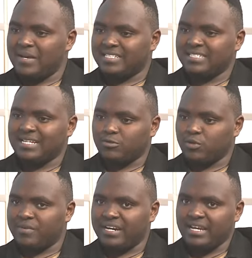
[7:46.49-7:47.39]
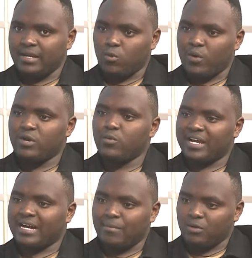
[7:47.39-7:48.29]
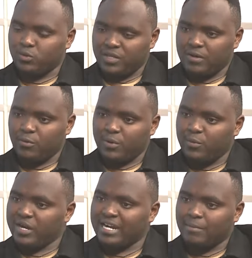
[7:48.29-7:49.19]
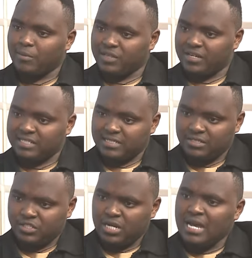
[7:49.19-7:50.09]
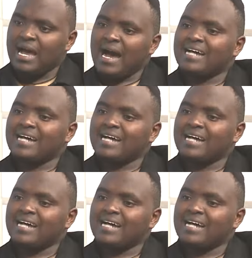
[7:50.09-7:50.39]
message that we bring in when we come out with when we come up with the research. Uh-huh.